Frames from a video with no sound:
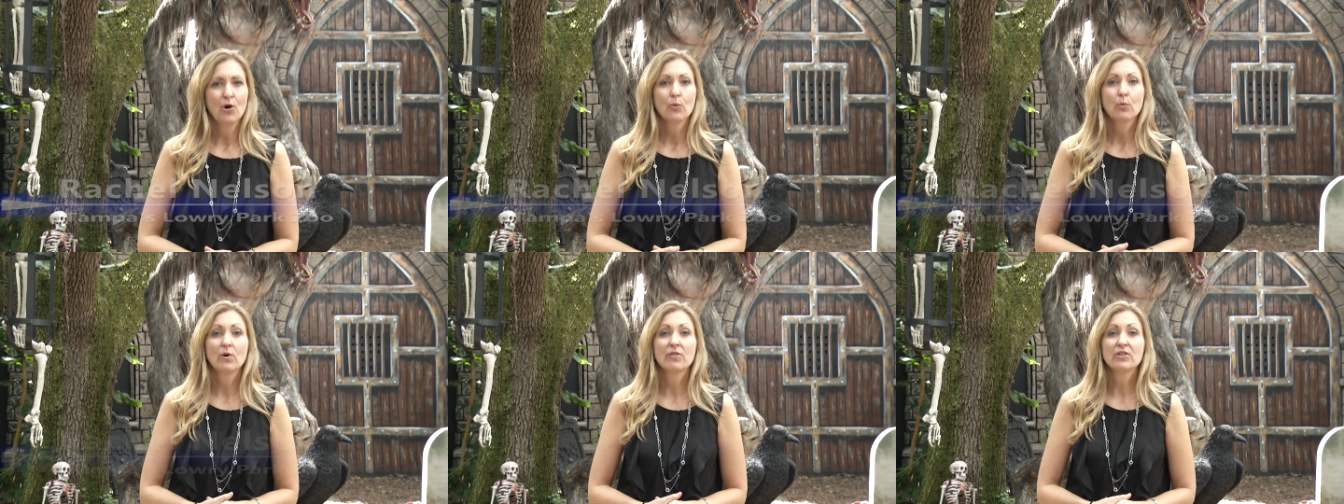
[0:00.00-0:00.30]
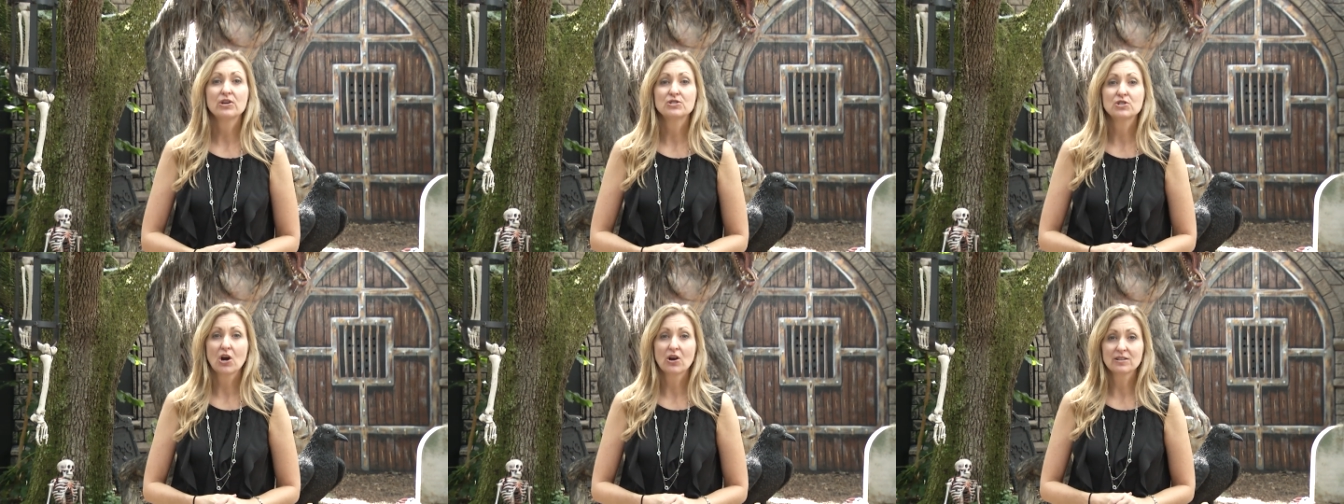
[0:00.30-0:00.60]
When
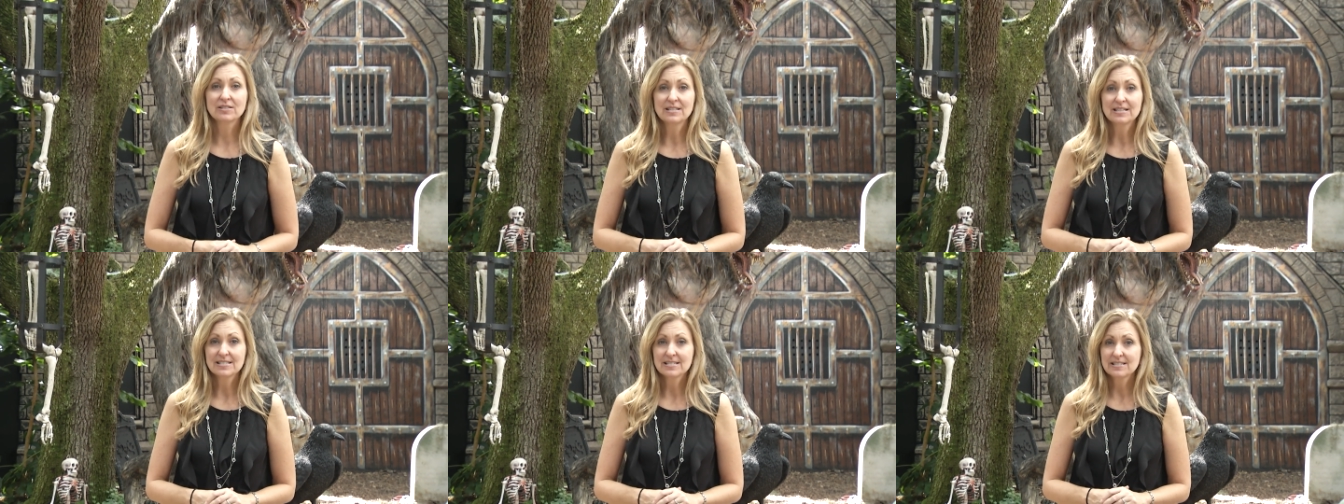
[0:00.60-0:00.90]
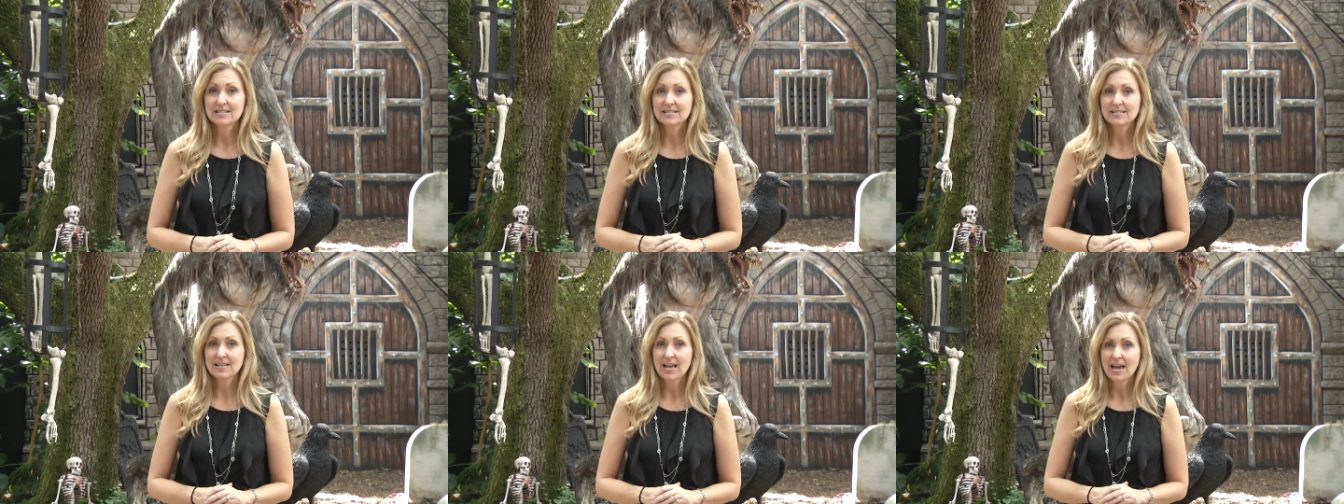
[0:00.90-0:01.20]
the darkness
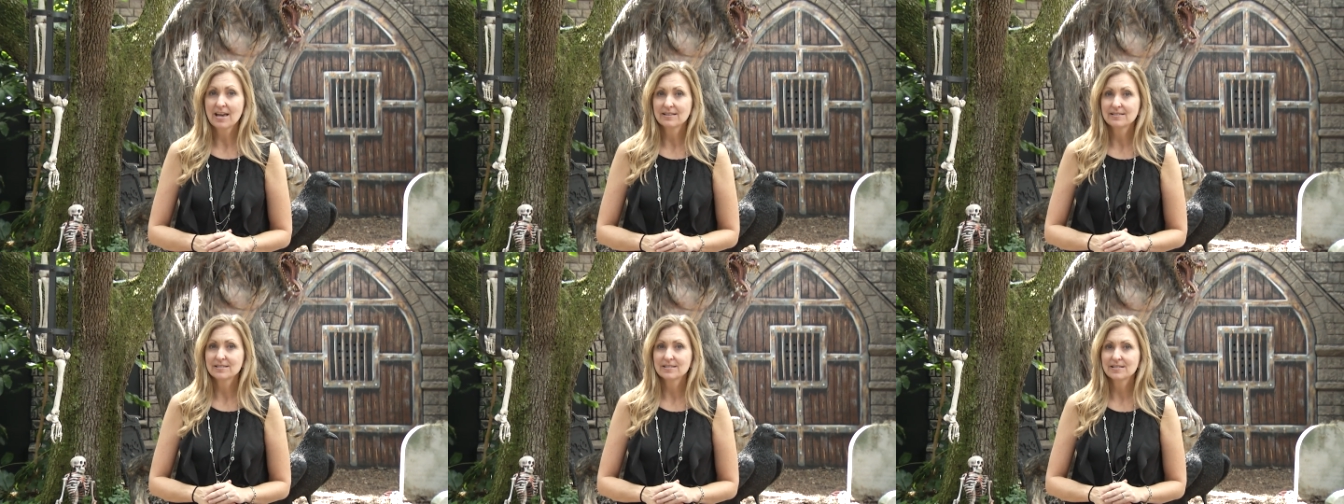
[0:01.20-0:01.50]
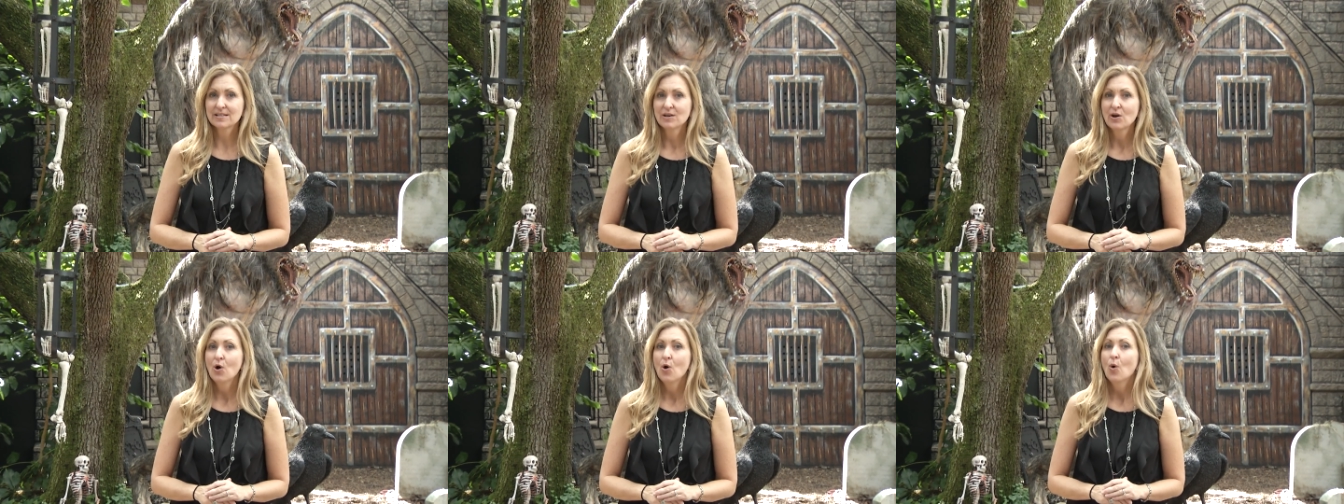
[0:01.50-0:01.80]

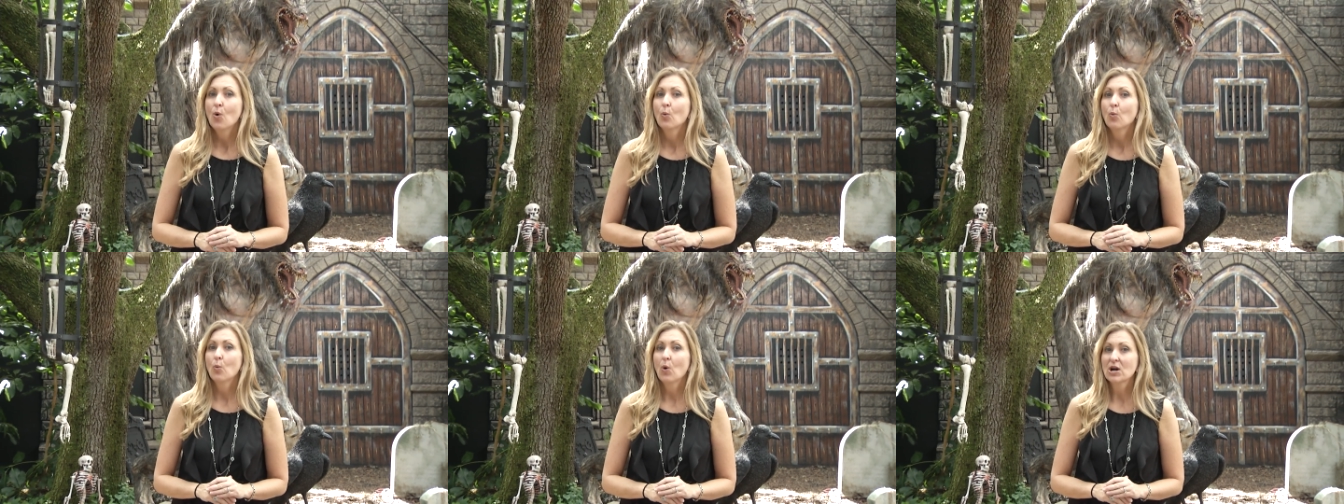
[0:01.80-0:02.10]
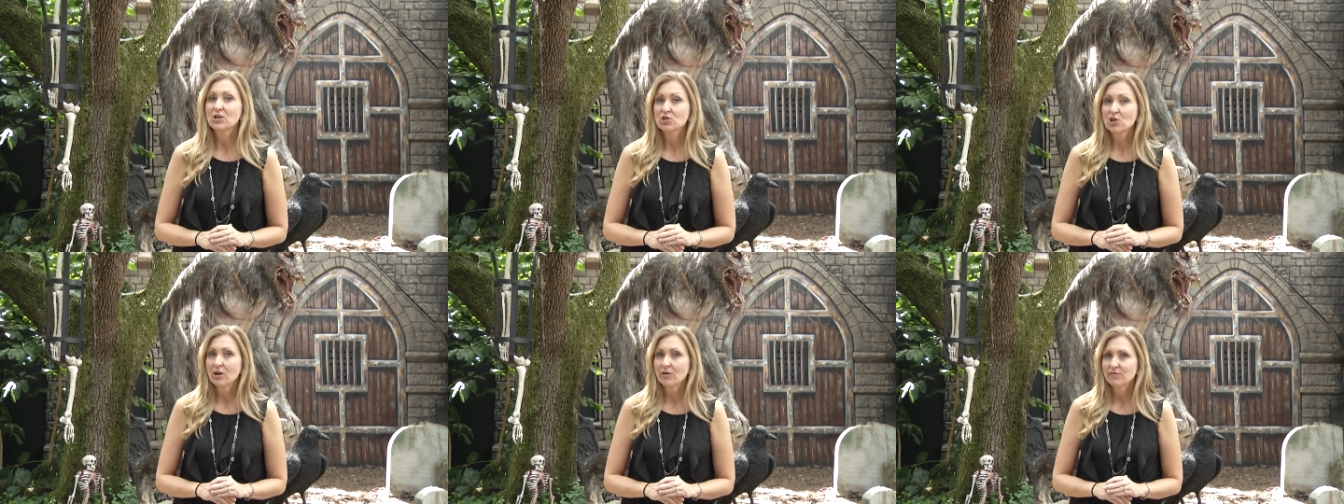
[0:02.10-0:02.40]
descends,
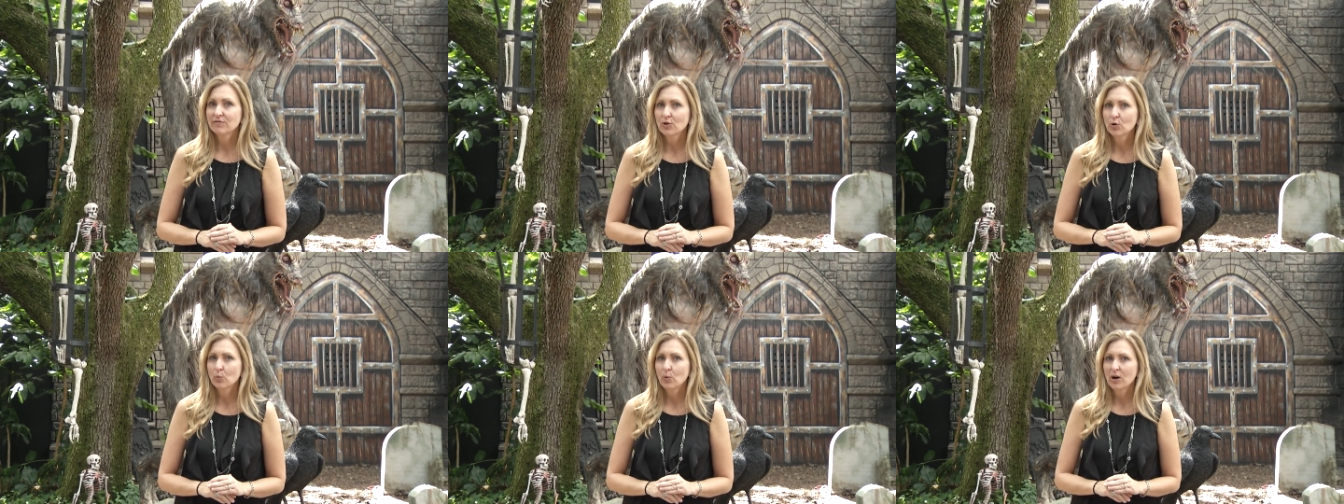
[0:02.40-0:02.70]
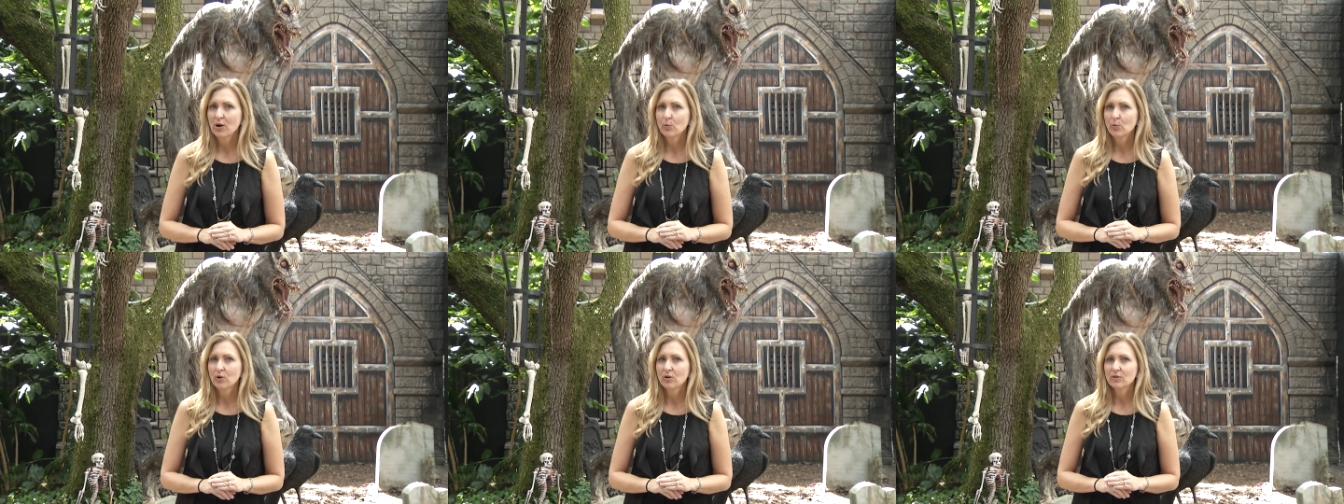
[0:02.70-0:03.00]
watch out for
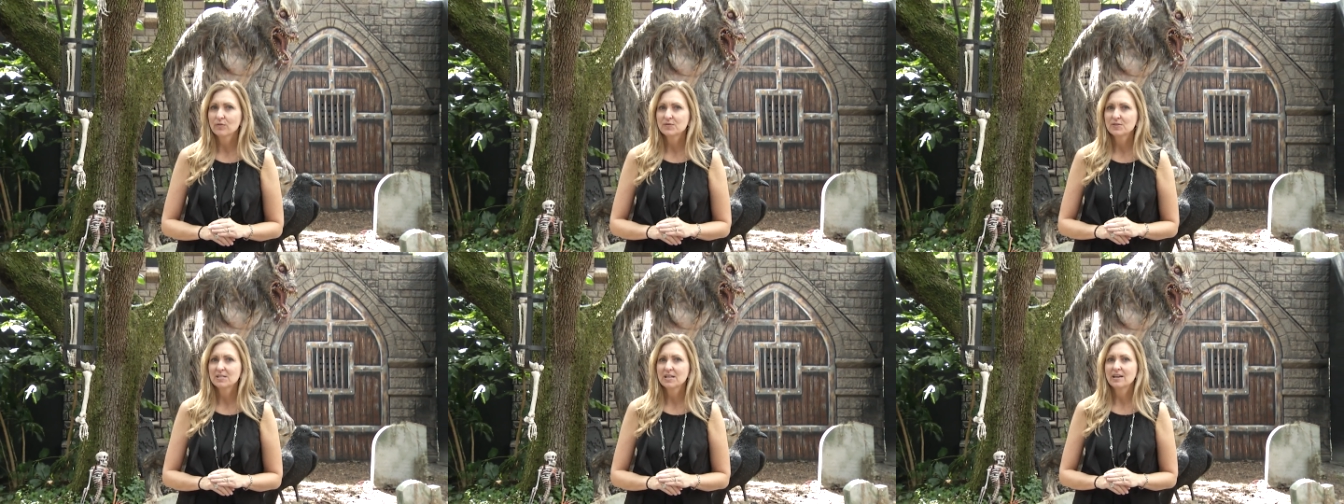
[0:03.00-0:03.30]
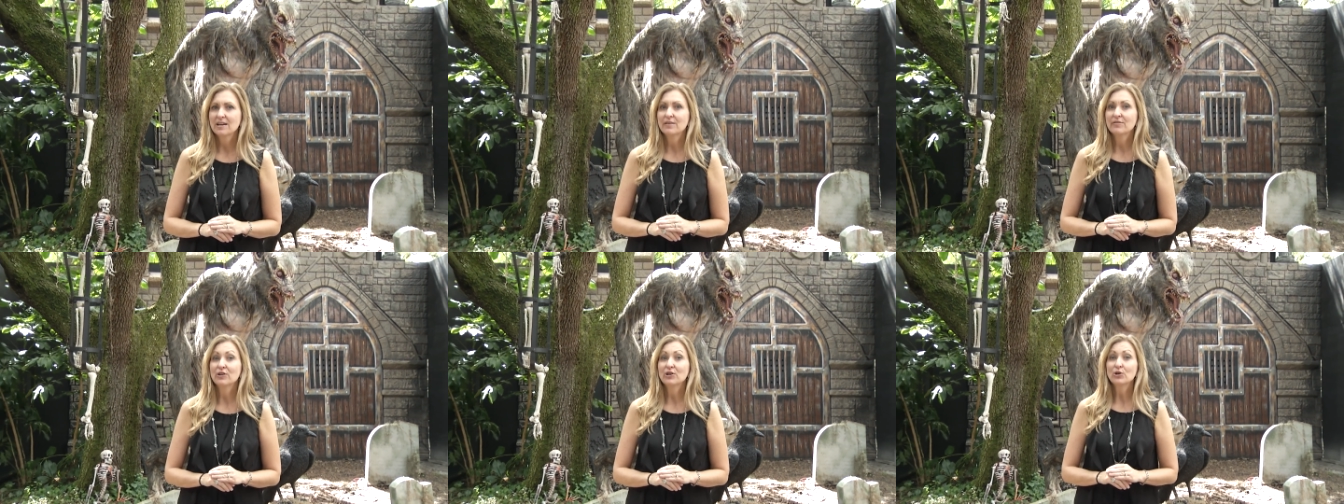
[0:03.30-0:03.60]
werewolves
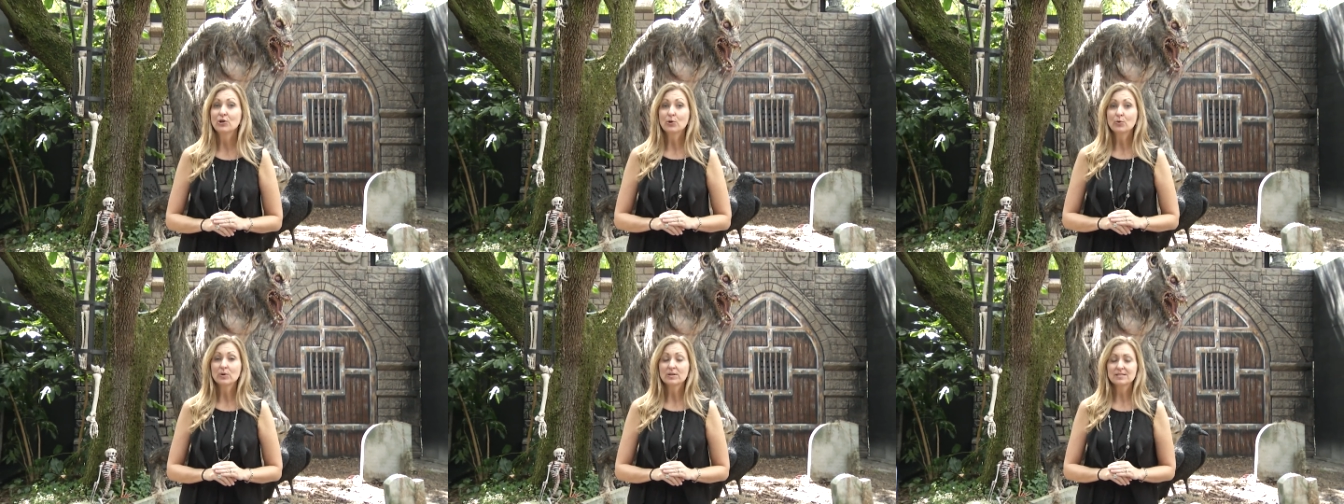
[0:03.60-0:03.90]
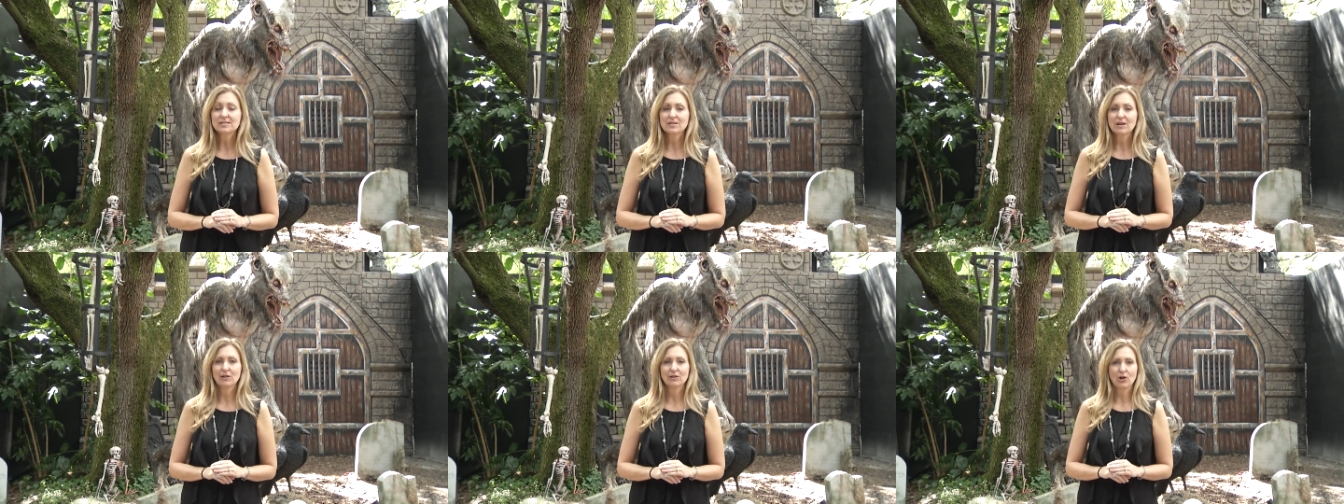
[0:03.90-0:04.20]
in the
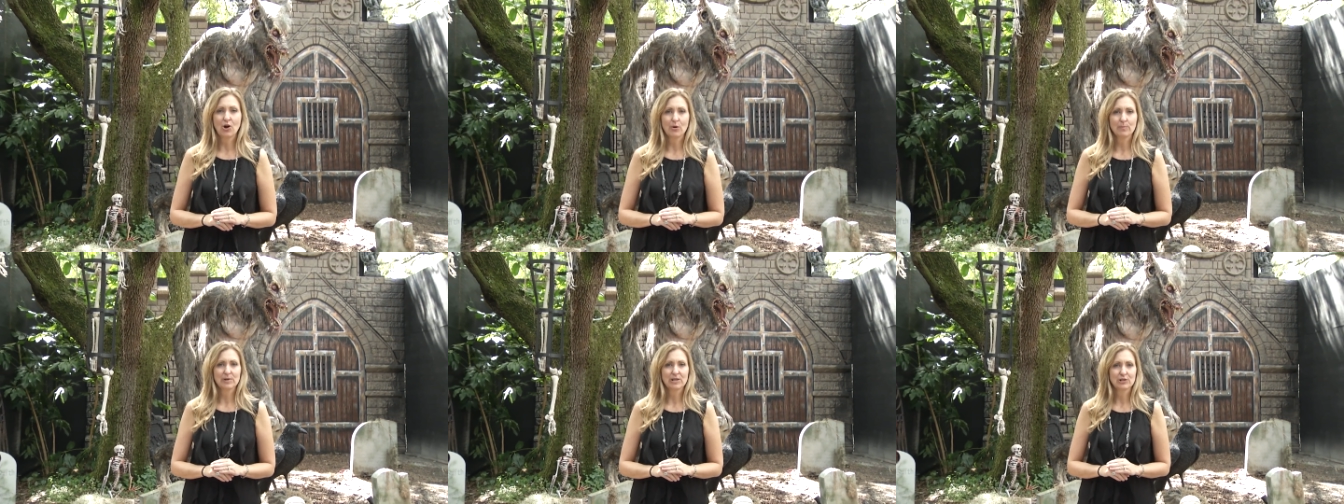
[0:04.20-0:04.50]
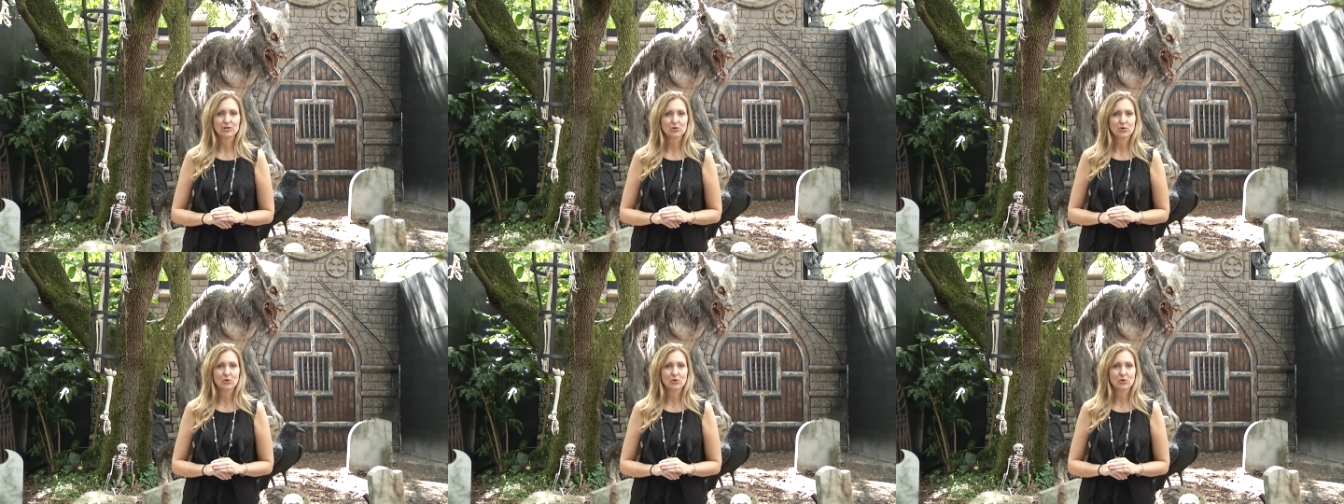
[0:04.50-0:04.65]
newest alarming